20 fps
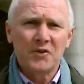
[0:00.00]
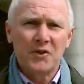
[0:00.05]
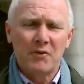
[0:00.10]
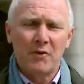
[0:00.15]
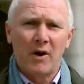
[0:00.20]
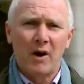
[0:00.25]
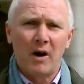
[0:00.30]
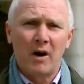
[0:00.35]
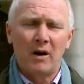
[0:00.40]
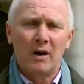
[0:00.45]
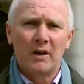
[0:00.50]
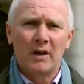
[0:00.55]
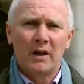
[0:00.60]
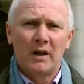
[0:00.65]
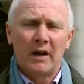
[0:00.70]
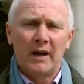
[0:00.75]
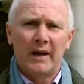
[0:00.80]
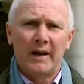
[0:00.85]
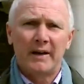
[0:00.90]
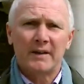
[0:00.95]
There are
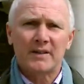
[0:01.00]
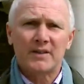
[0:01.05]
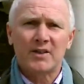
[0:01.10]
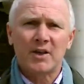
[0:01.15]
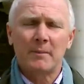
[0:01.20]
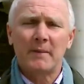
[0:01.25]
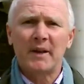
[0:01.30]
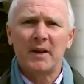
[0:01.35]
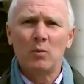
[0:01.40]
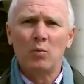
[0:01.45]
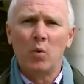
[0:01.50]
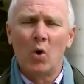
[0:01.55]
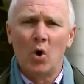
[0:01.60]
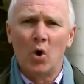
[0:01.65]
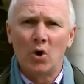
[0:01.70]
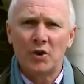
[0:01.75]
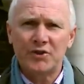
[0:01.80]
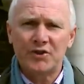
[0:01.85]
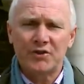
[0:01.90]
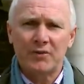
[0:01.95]
so many
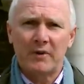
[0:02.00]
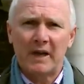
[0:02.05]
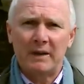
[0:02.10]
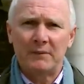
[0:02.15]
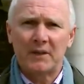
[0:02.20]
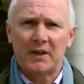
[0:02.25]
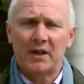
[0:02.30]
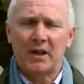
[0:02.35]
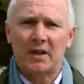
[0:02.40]
wards around